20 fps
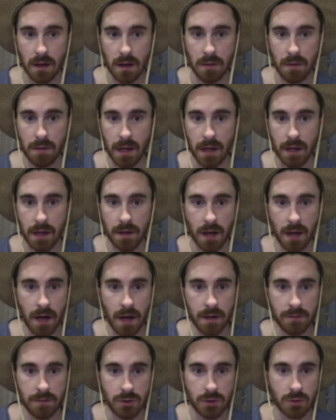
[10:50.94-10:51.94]
And
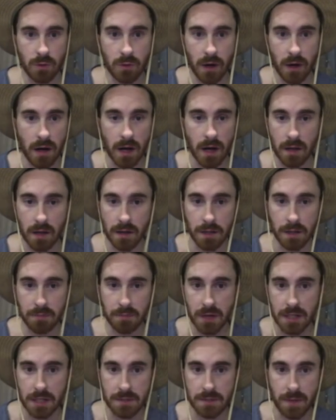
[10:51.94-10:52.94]
I swear, I, like,
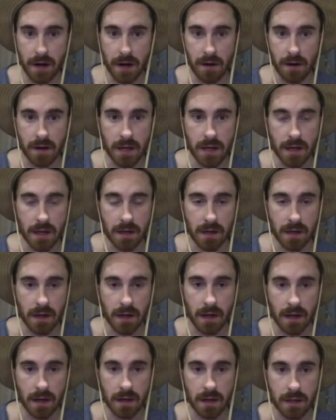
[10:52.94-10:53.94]
pressed parry, and
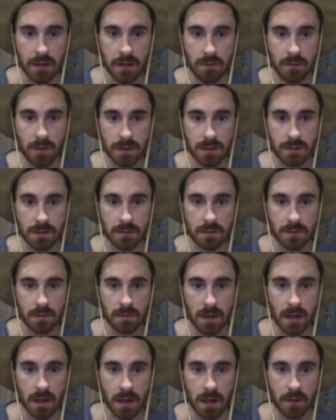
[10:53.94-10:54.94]
he wasn't,
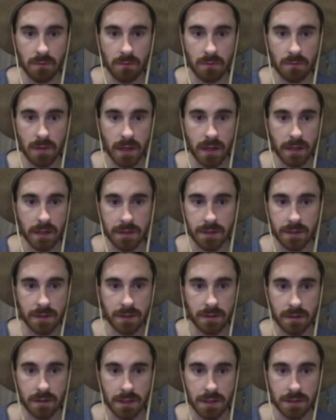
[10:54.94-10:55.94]
and he
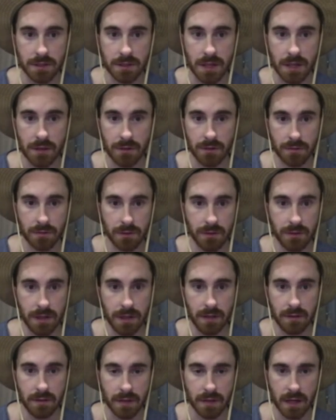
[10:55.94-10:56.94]
didn't, he just hit through it,
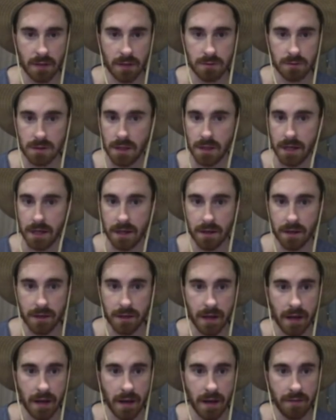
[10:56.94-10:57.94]
and then I was late on
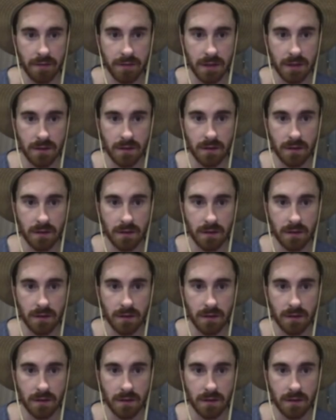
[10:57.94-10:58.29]
that heavy.